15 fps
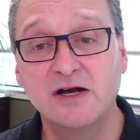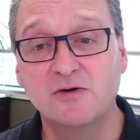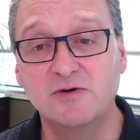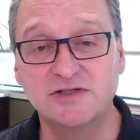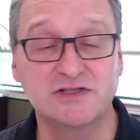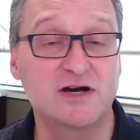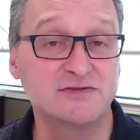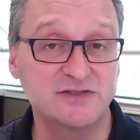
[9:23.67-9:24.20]

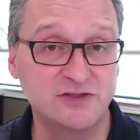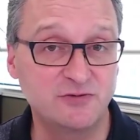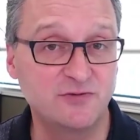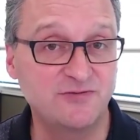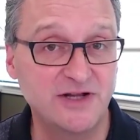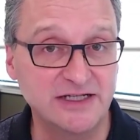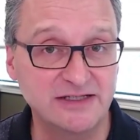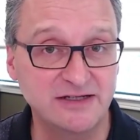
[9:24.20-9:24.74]
which obviously
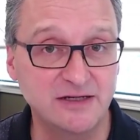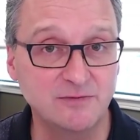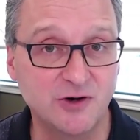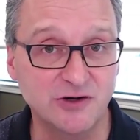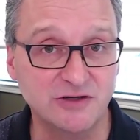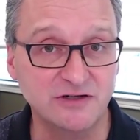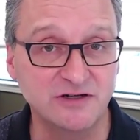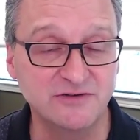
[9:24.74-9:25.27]
reflected in
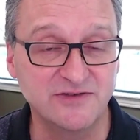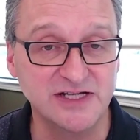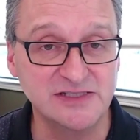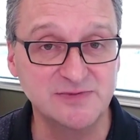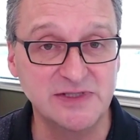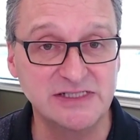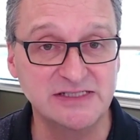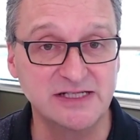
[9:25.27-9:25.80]
market
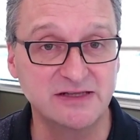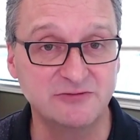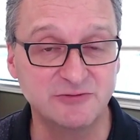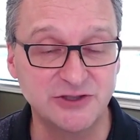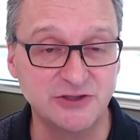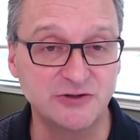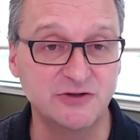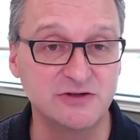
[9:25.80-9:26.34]
investments and the
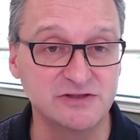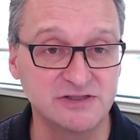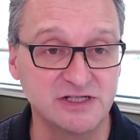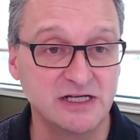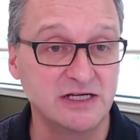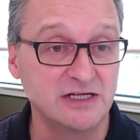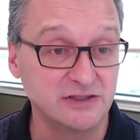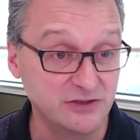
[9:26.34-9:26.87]
returns
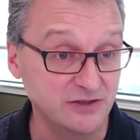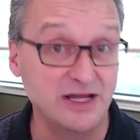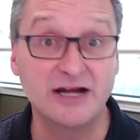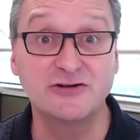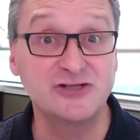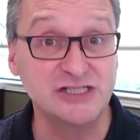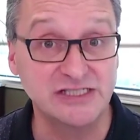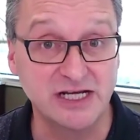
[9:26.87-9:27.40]
to the
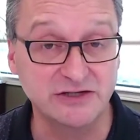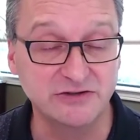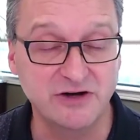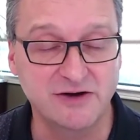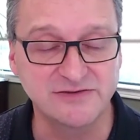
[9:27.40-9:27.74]
energy sector,